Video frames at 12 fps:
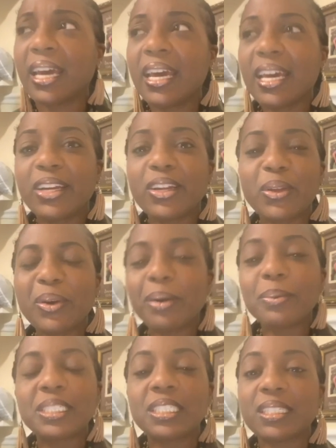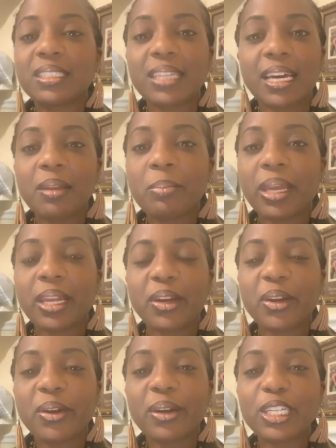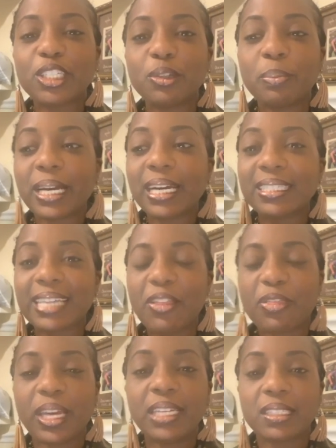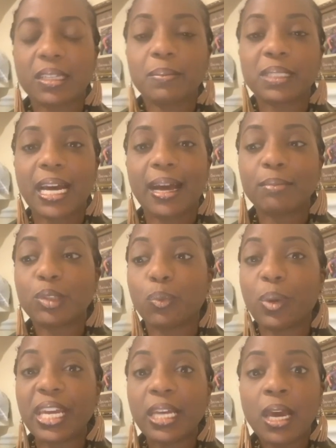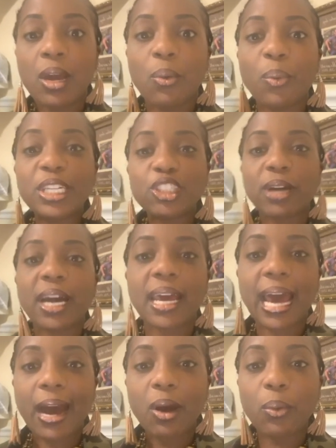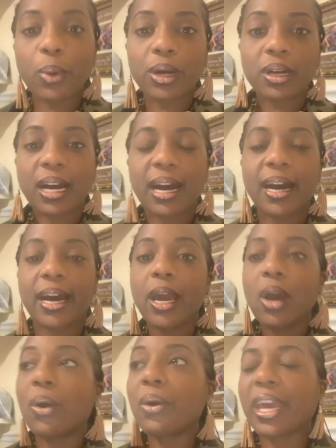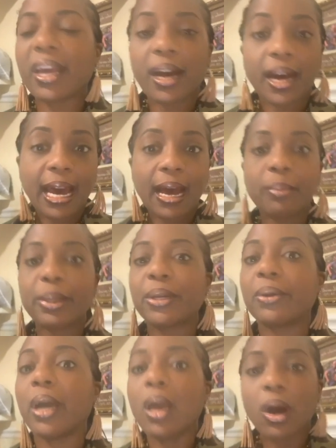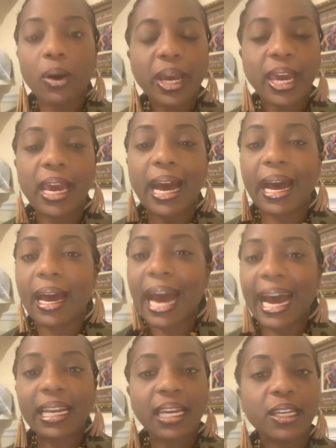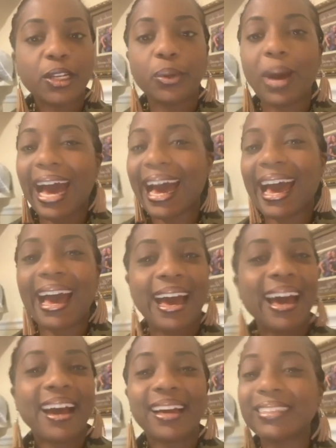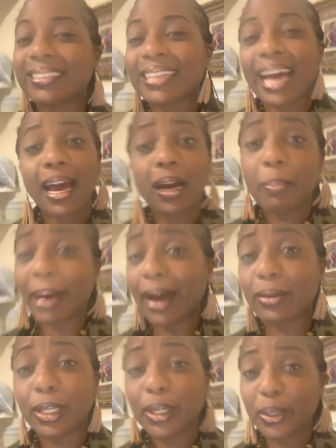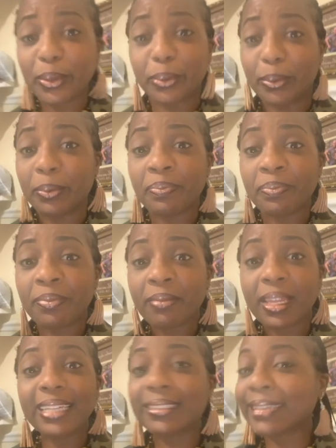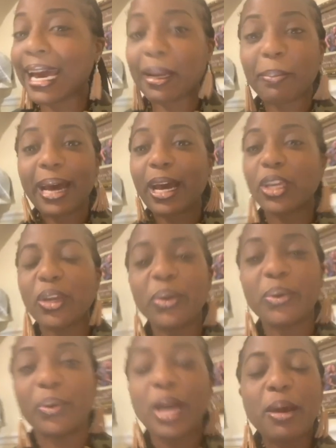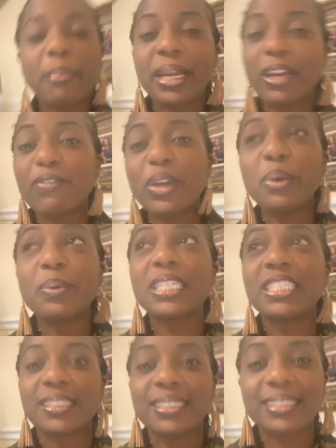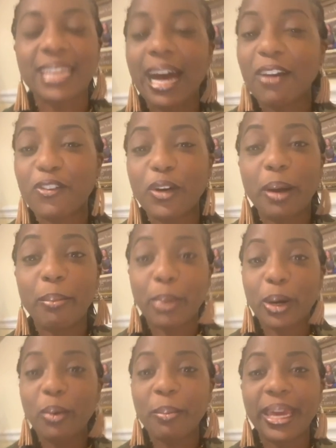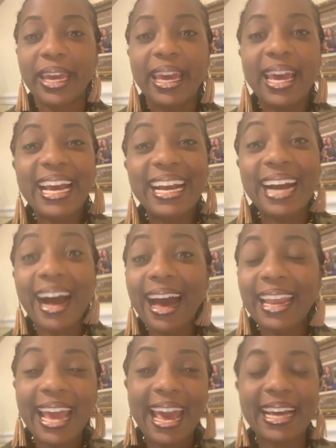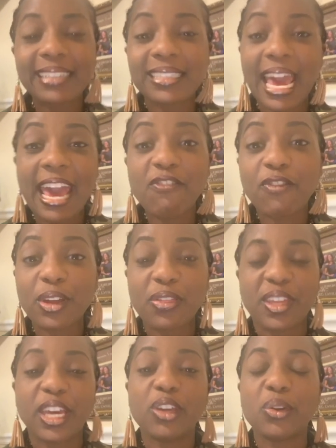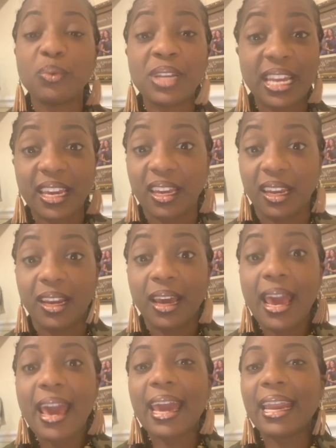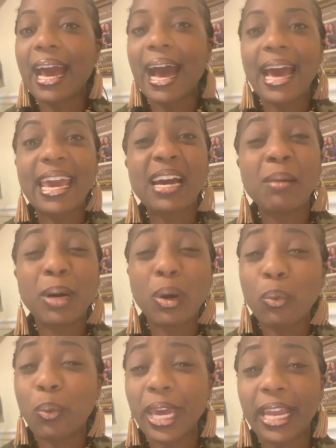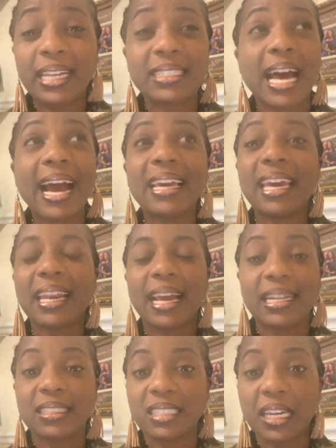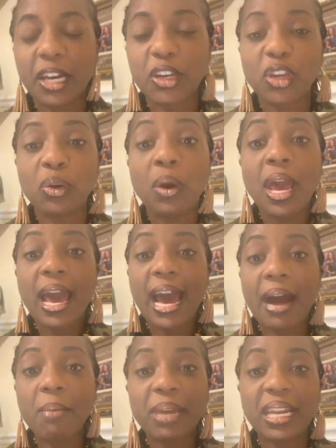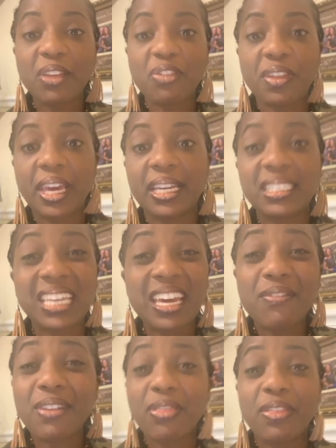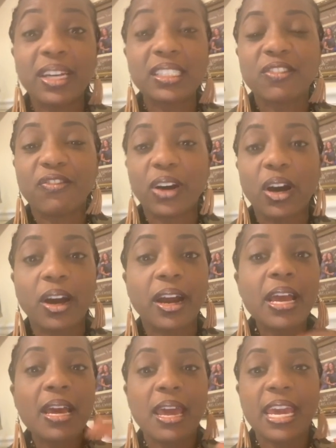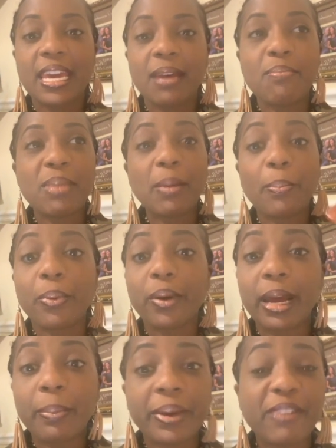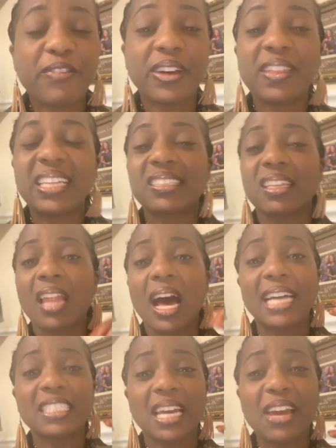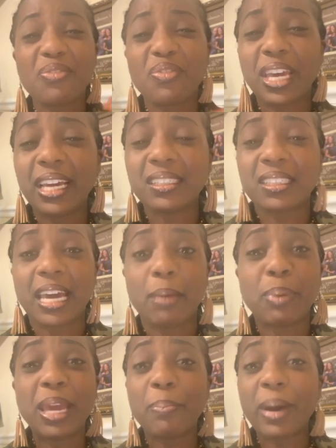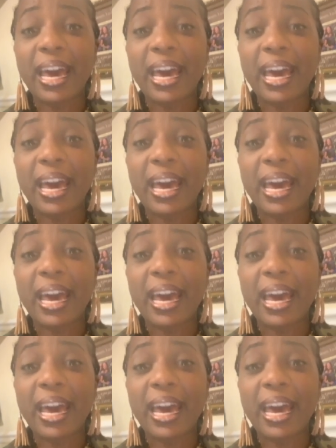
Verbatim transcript: the lord was just telling me to encourage you because i think sometimes we we try to outwork god okay god how am i doing okay i i need to do i i i it's not about you it's not about you. But if you would just stop for a moment, God has everything you need. And I am a witness. I cannot tell you how many things, even thus far, in me prepping for this launch, in things that people have